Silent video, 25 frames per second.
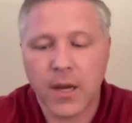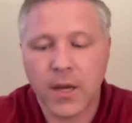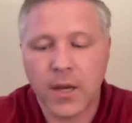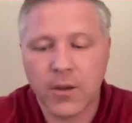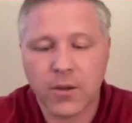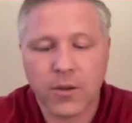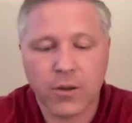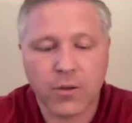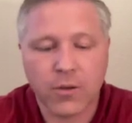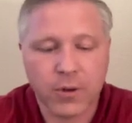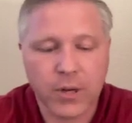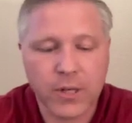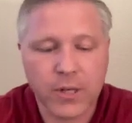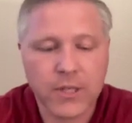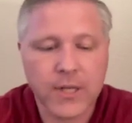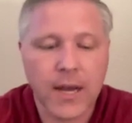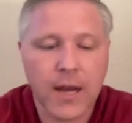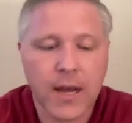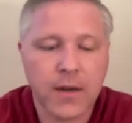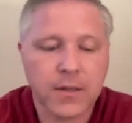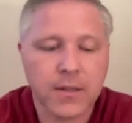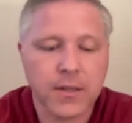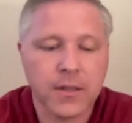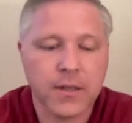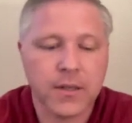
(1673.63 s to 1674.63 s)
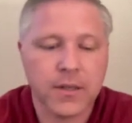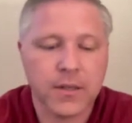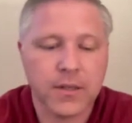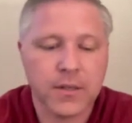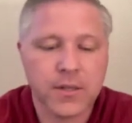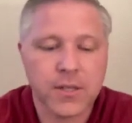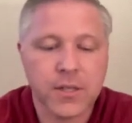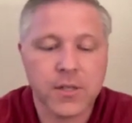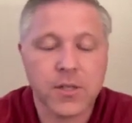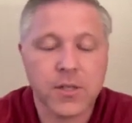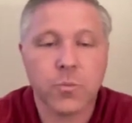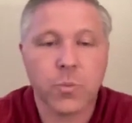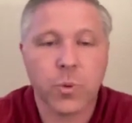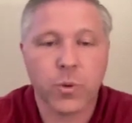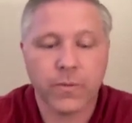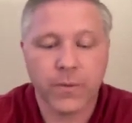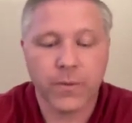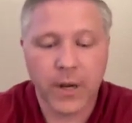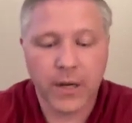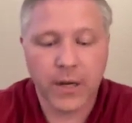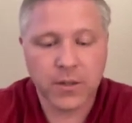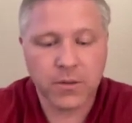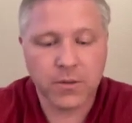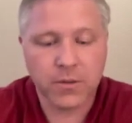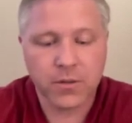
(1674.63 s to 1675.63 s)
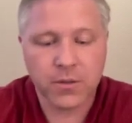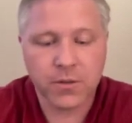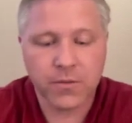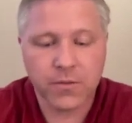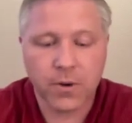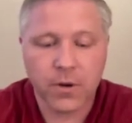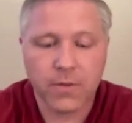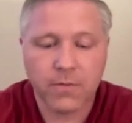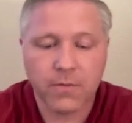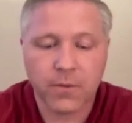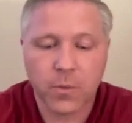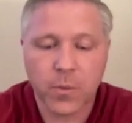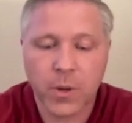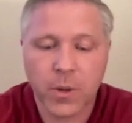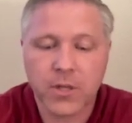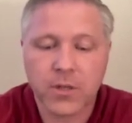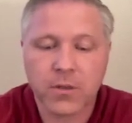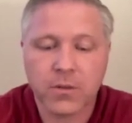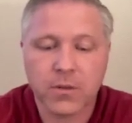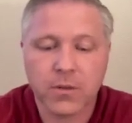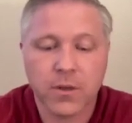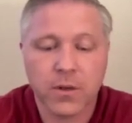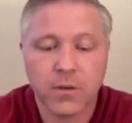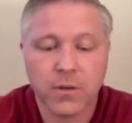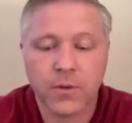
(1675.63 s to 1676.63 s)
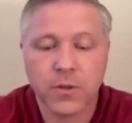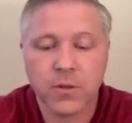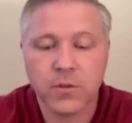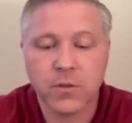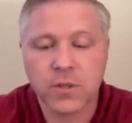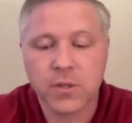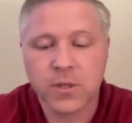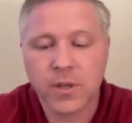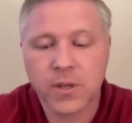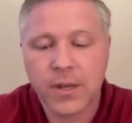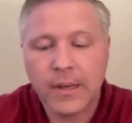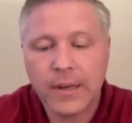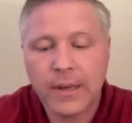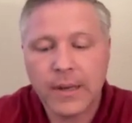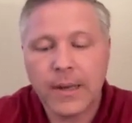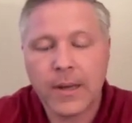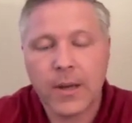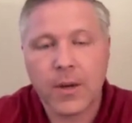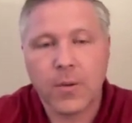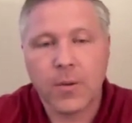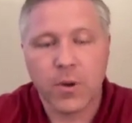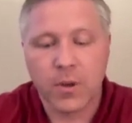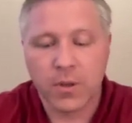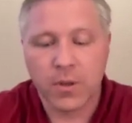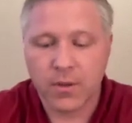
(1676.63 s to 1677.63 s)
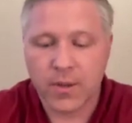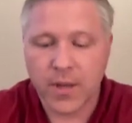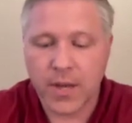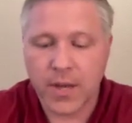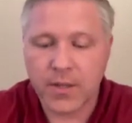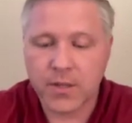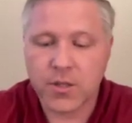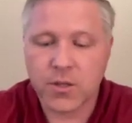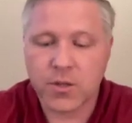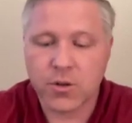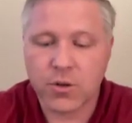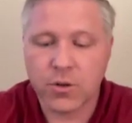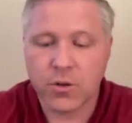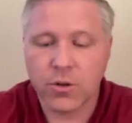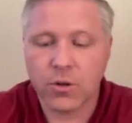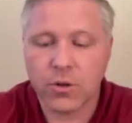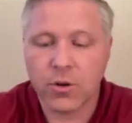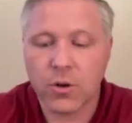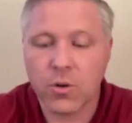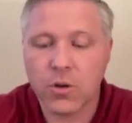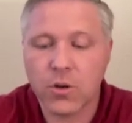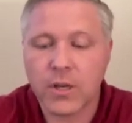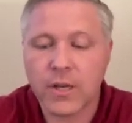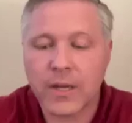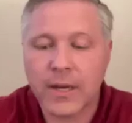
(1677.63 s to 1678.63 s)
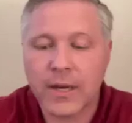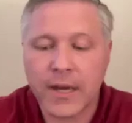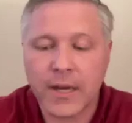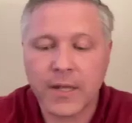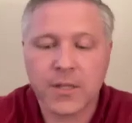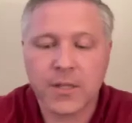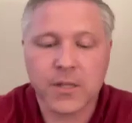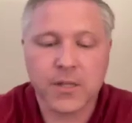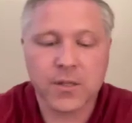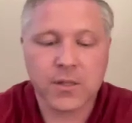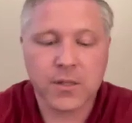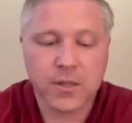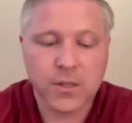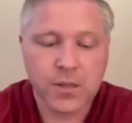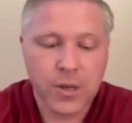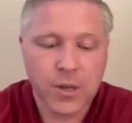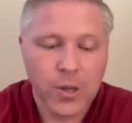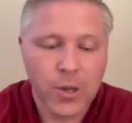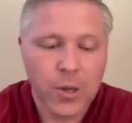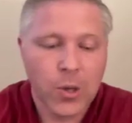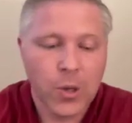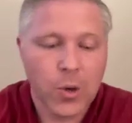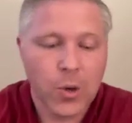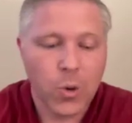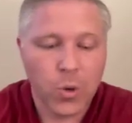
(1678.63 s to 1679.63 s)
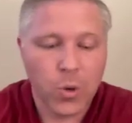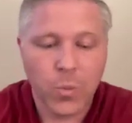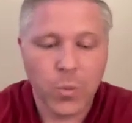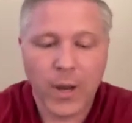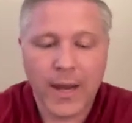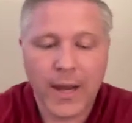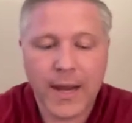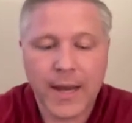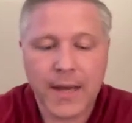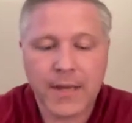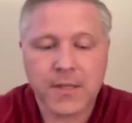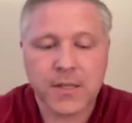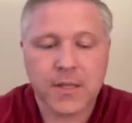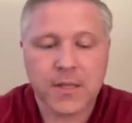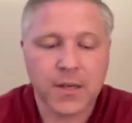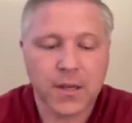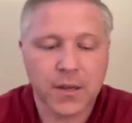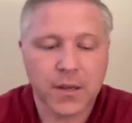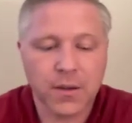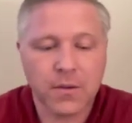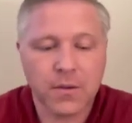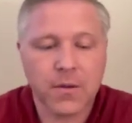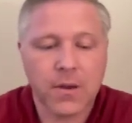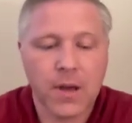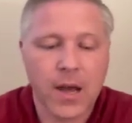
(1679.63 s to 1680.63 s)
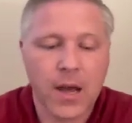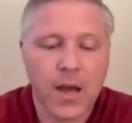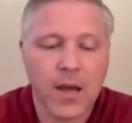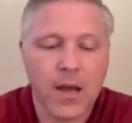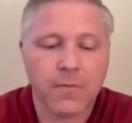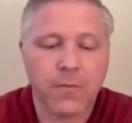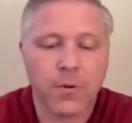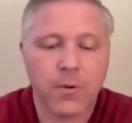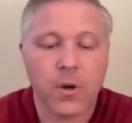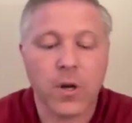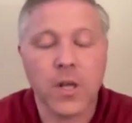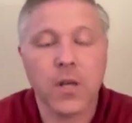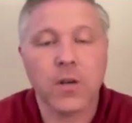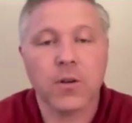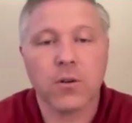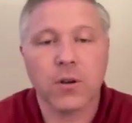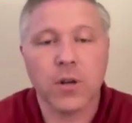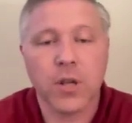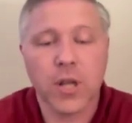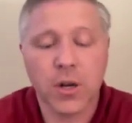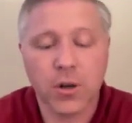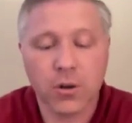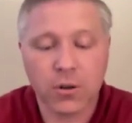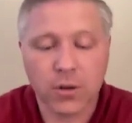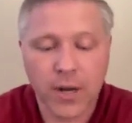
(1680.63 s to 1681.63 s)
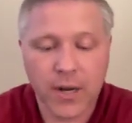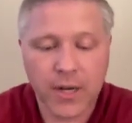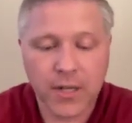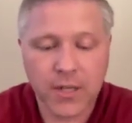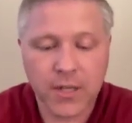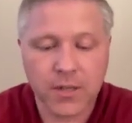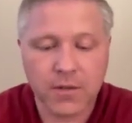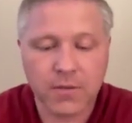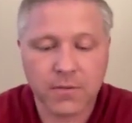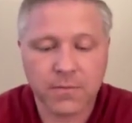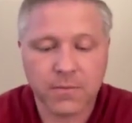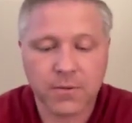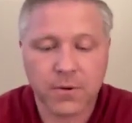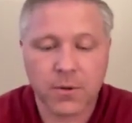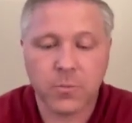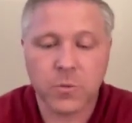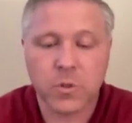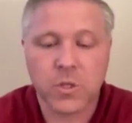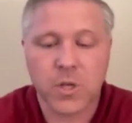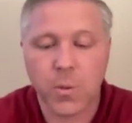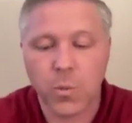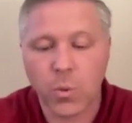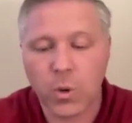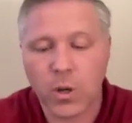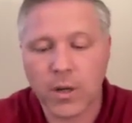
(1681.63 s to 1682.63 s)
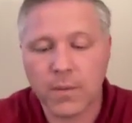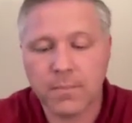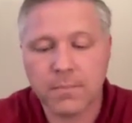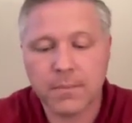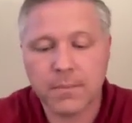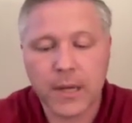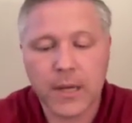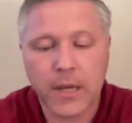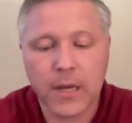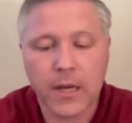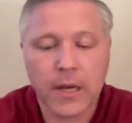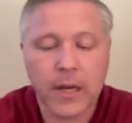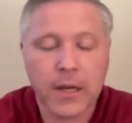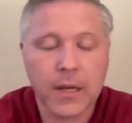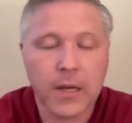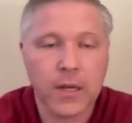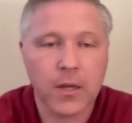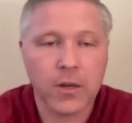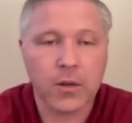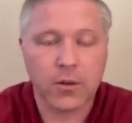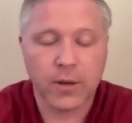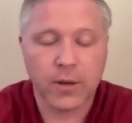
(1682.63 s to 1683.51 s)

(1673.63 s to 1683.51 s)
You can reach out to seasoned professionals for informational interviews, whether that's through your own connections or by asking for an introduction from someone in